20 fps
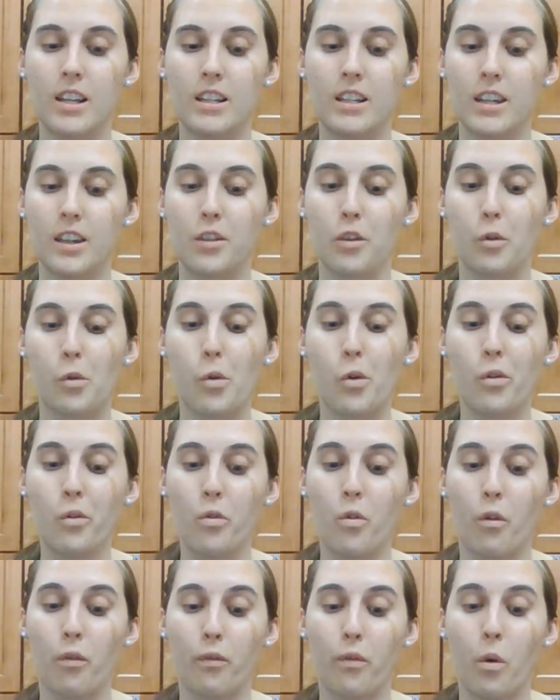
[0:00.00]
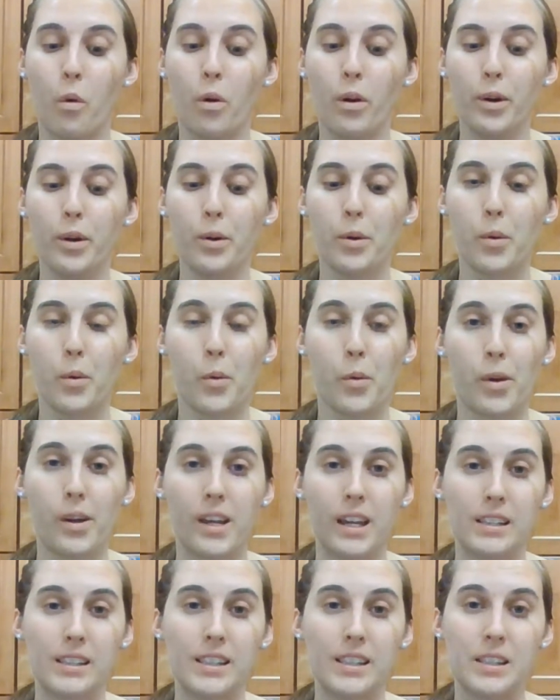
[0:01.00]
Did the court rule for or
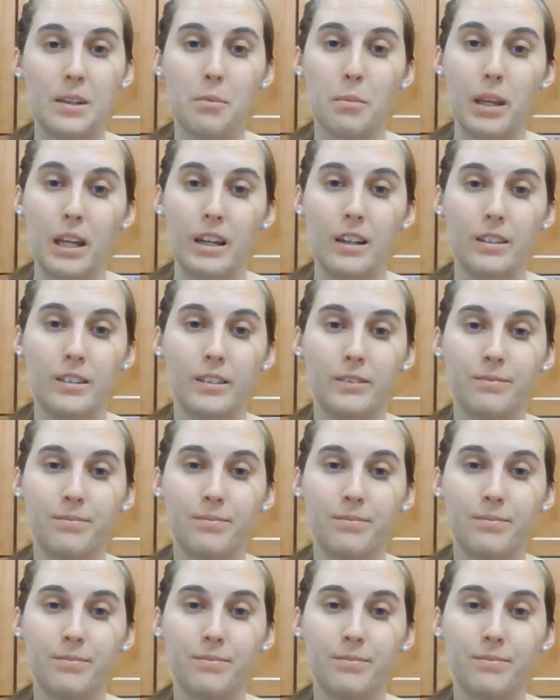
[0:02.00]
against the man?